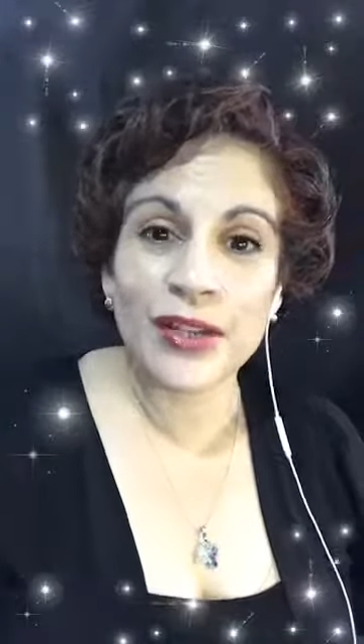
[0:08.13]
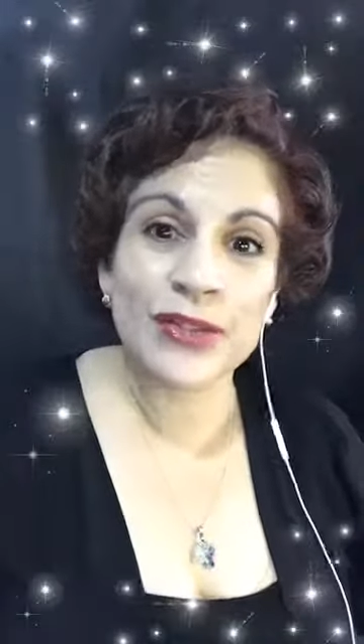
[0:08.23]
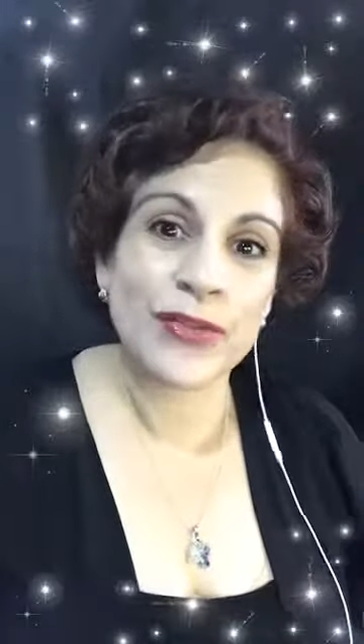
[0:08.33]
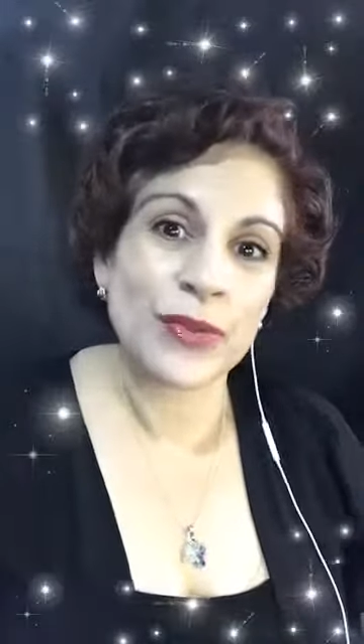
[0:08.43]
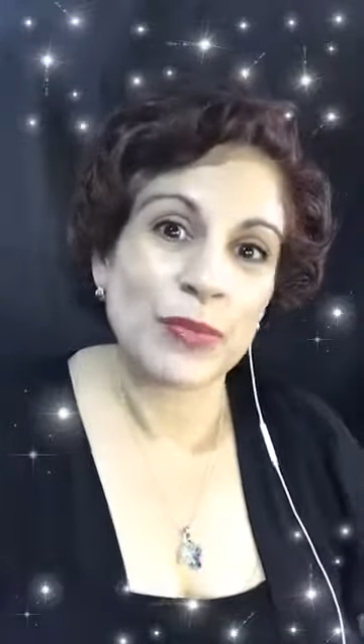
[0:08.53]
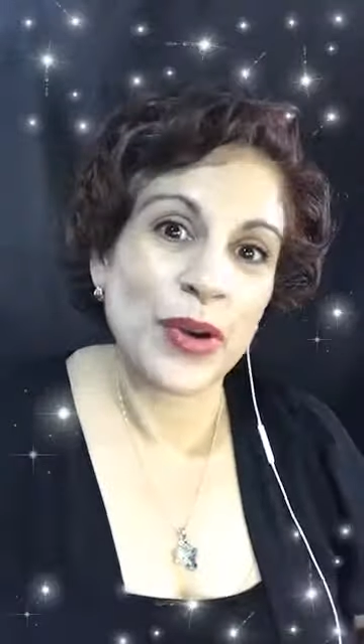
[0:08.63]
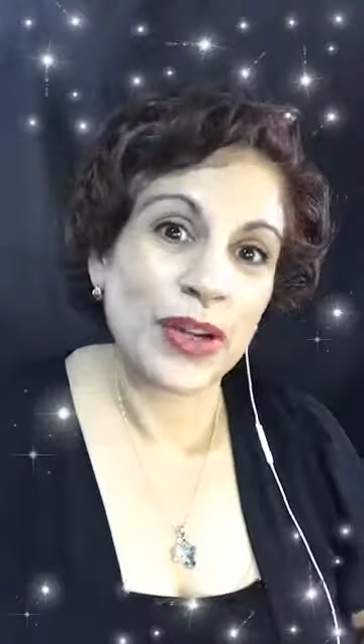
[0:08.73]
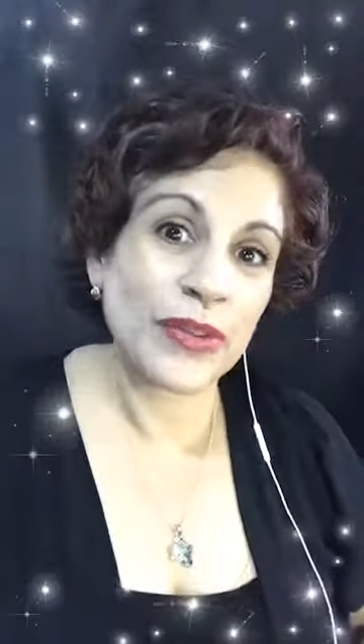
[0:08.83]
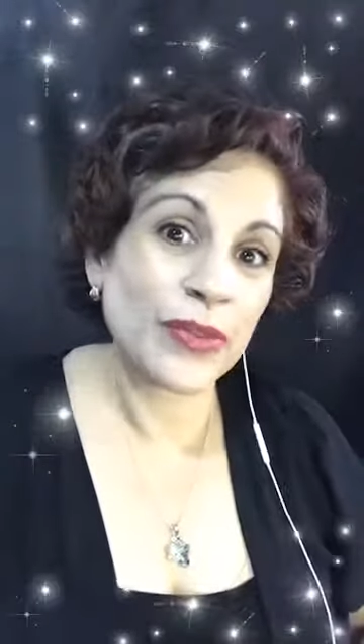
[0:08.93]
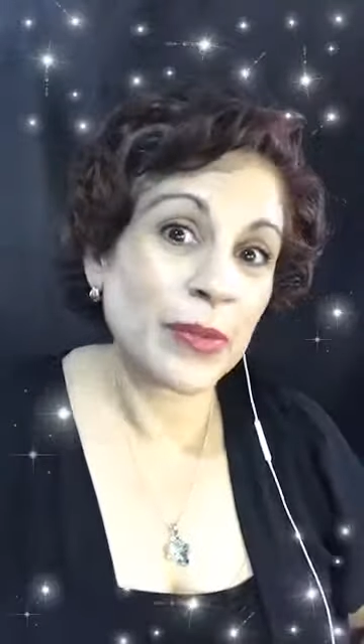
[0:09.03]
So, for
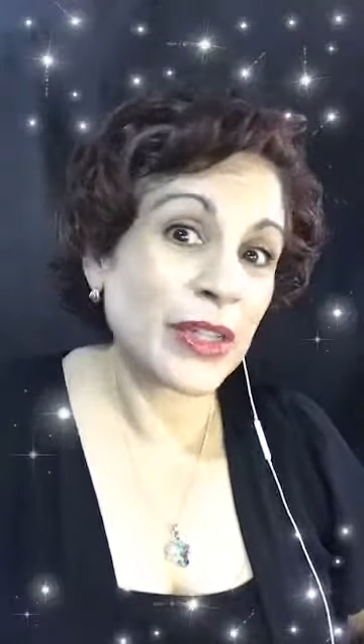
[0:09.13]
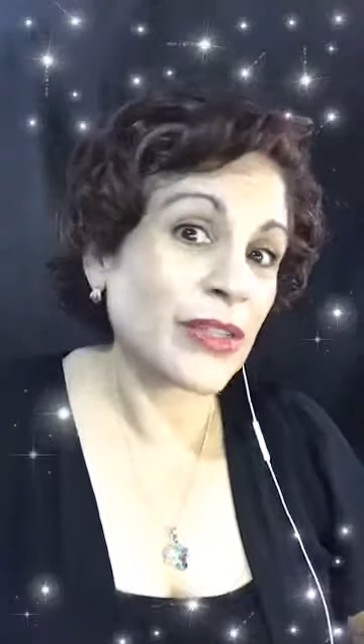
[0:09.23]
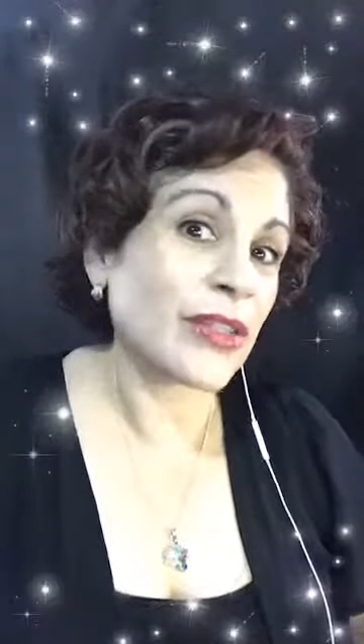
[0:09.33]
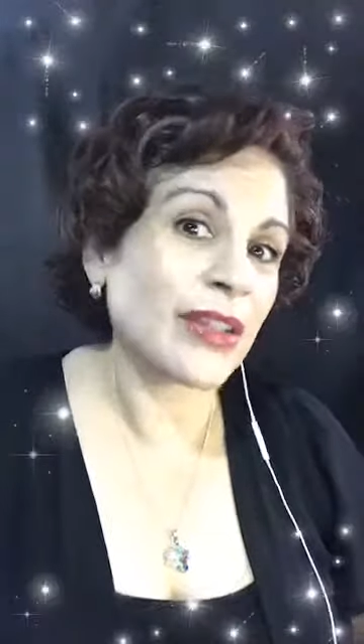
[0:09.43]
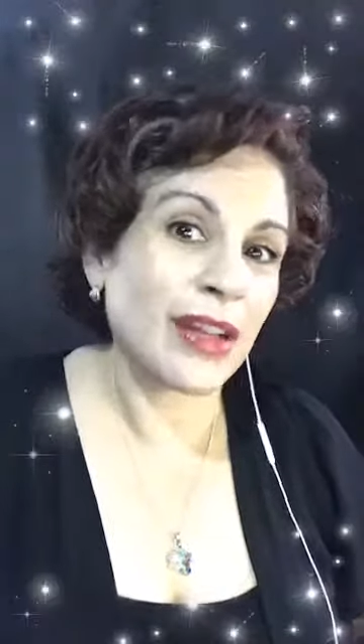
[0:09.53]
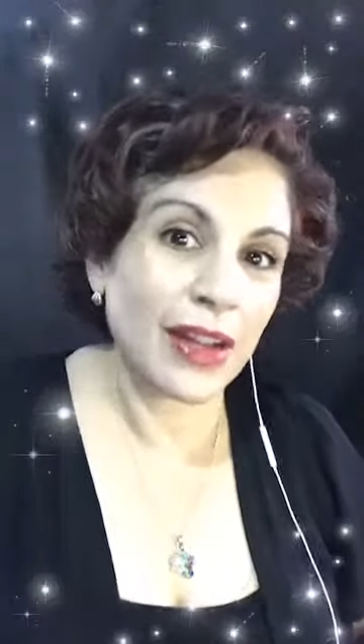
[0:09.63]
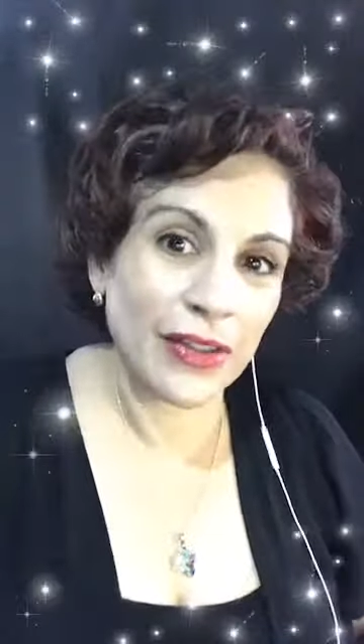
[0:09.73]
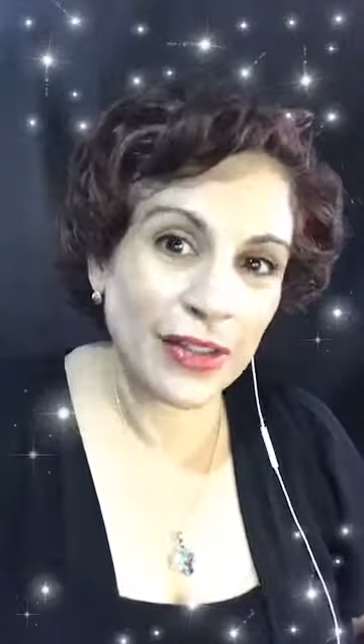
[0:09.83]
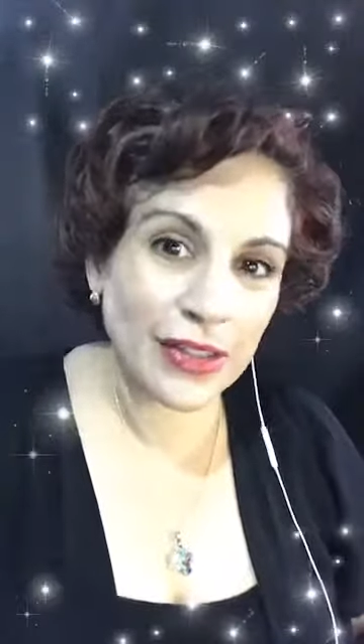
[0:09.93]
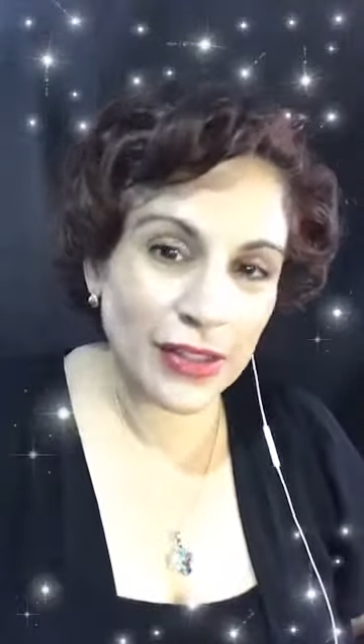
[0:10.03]
more information
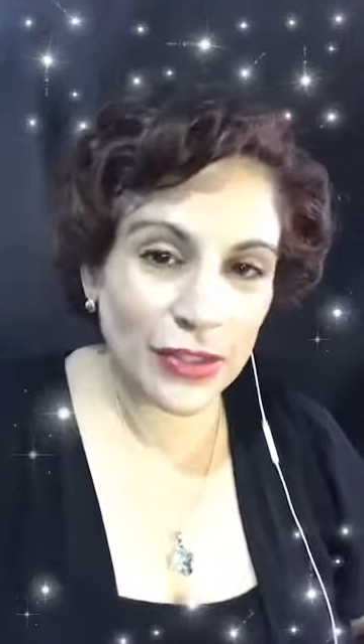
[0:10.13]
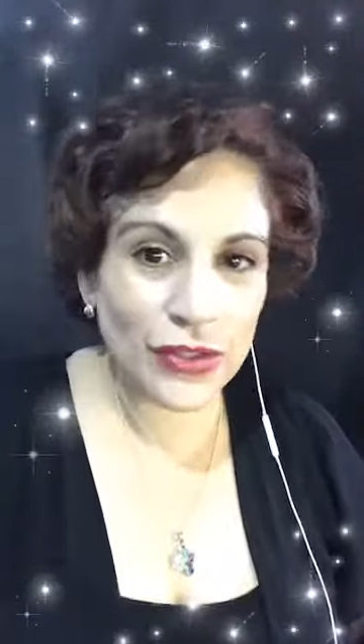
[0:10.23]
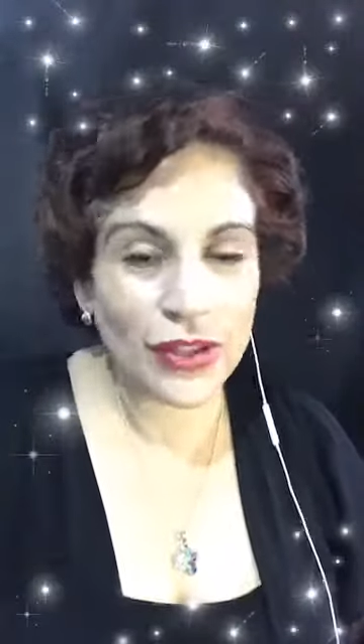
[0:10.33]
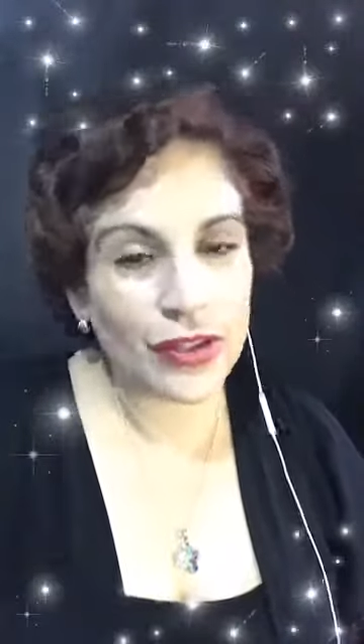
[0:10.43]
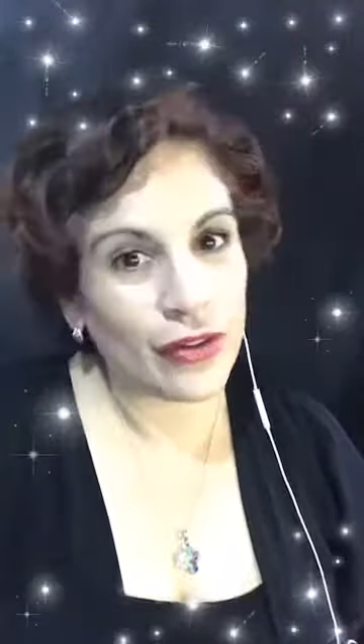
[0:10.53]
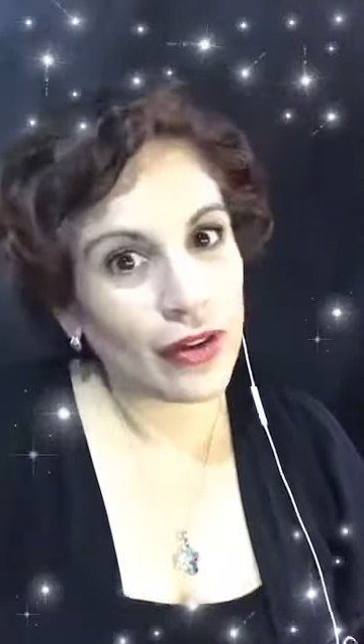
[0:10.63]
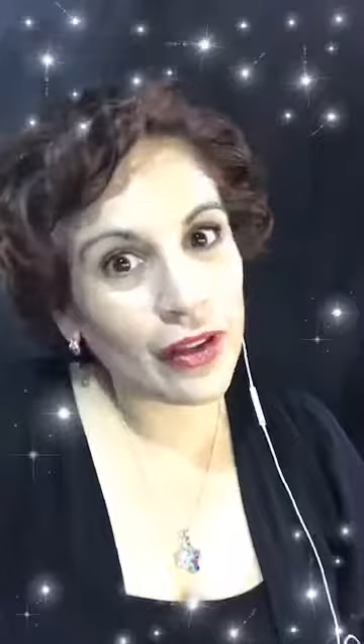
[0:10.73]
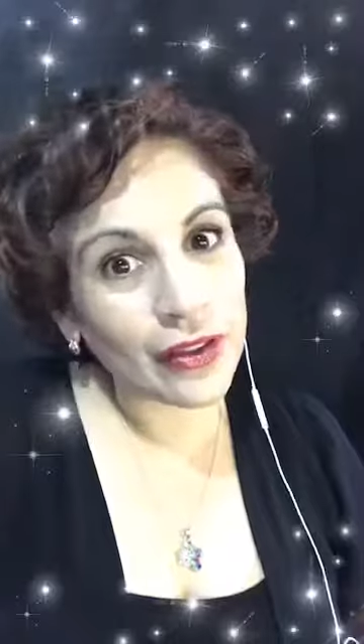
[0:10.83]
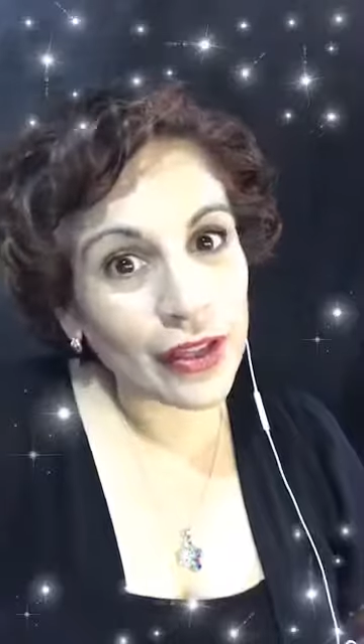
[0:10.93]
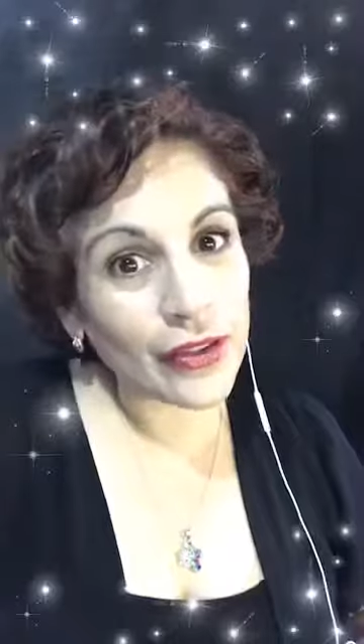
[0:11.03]
on this angel and
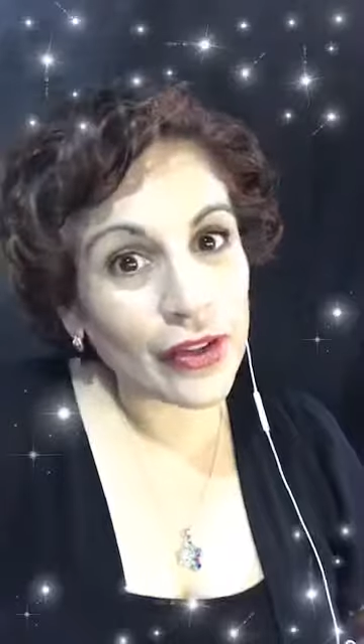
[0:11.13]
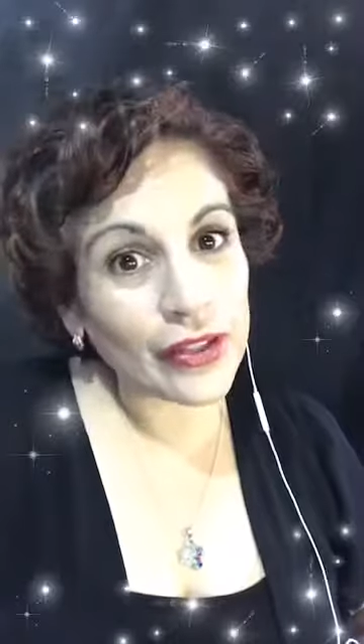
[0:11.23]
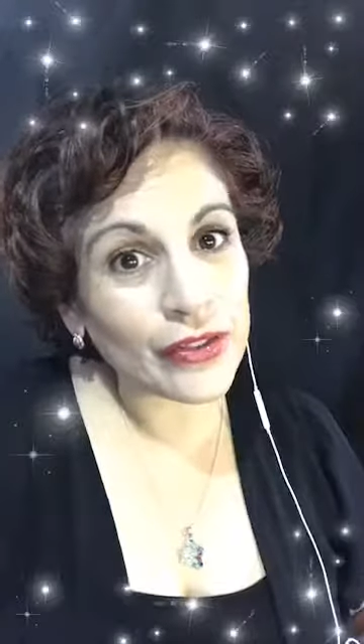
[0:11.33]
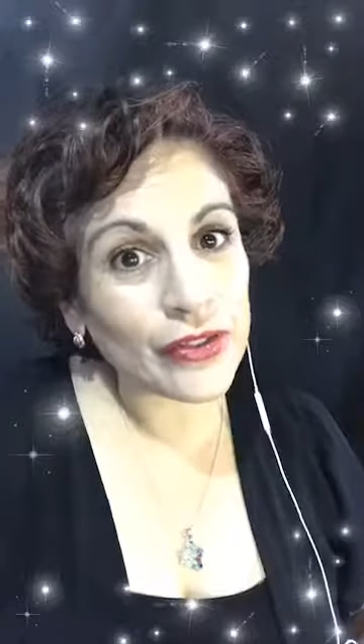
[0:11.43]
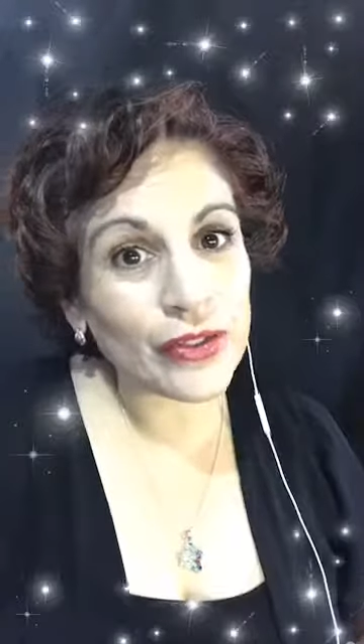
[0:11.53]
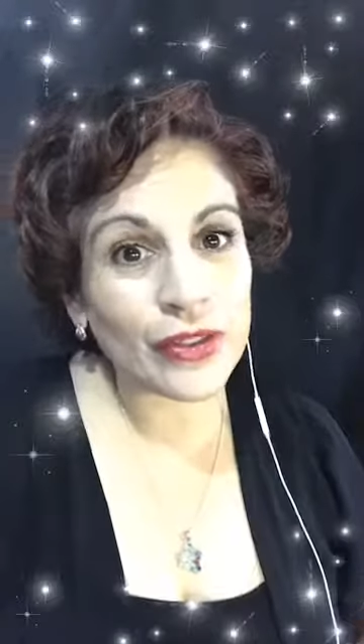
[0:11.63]
all the other angels,